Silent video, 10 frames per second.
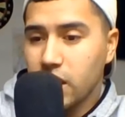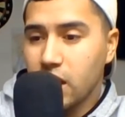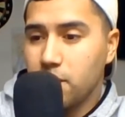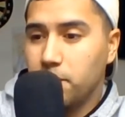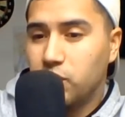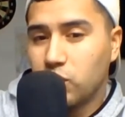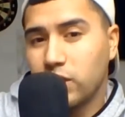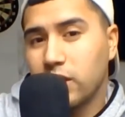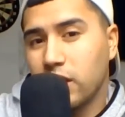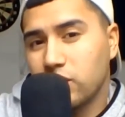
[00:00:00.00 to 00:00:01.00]

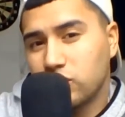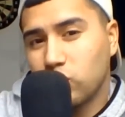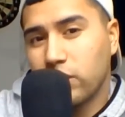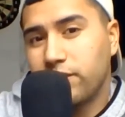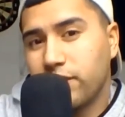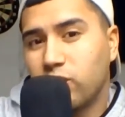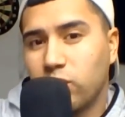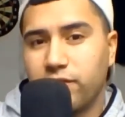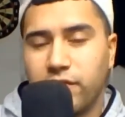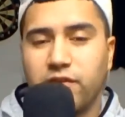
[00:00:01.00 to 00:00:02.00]
doing 150,
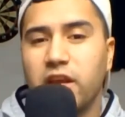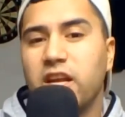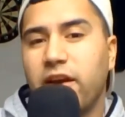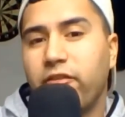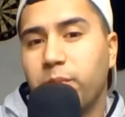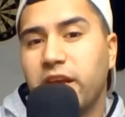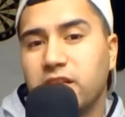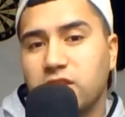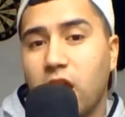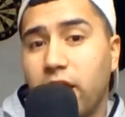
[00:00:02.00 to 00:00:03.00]
150. Everybody
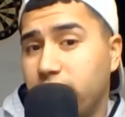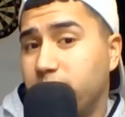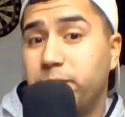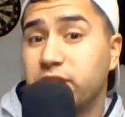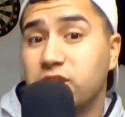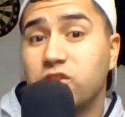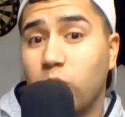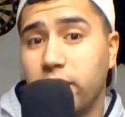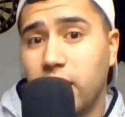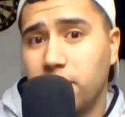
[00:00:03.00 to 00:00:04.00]
gets, business is
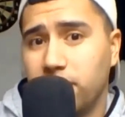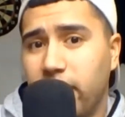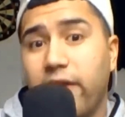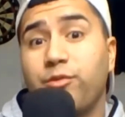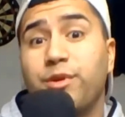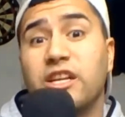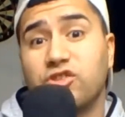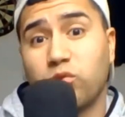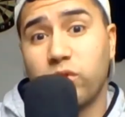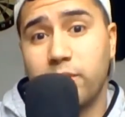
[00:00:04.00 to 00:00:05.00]
going up. Everybody gets
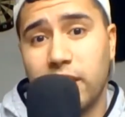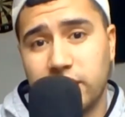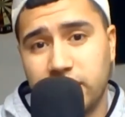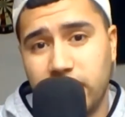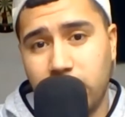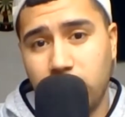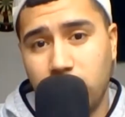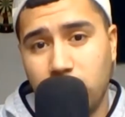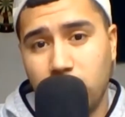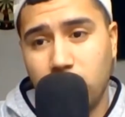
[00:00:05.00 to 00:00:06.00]
$3 now.
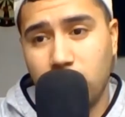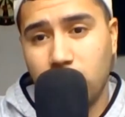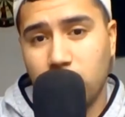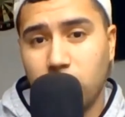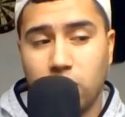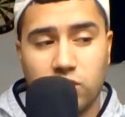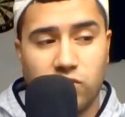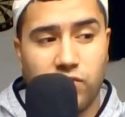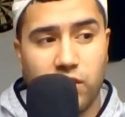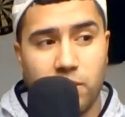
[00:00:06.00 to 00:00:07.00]
Goes
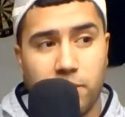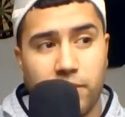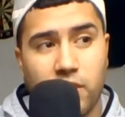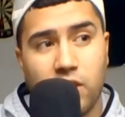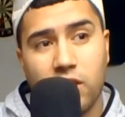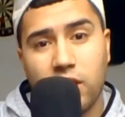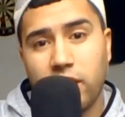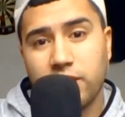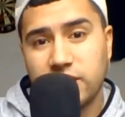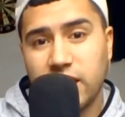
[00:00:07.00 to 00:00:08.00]
from
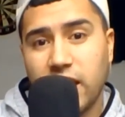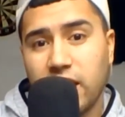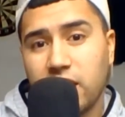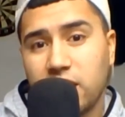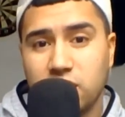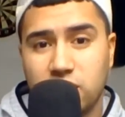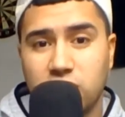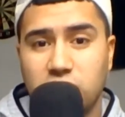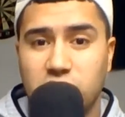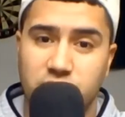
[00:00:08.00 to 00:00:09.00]
10,
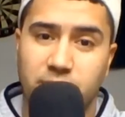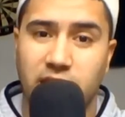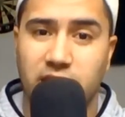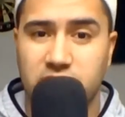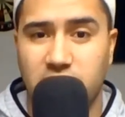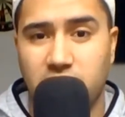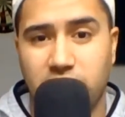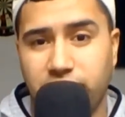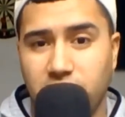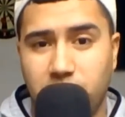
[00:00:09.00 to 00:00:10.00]
she's making 10
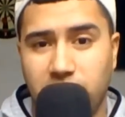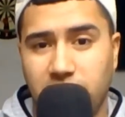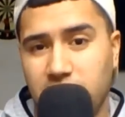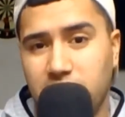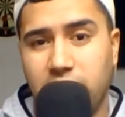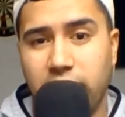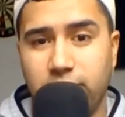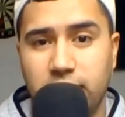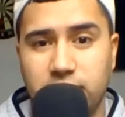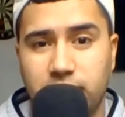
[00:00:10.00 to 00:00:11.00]
for the plate. Now
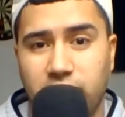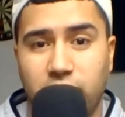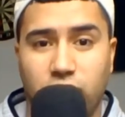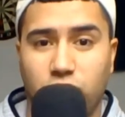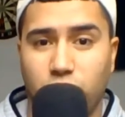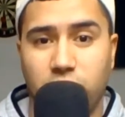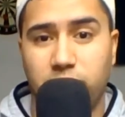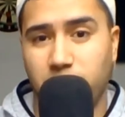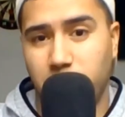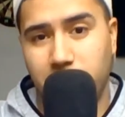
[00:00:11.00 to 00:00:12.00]
everybody's making 3
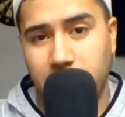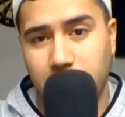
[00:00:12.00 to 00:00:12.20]
per plate.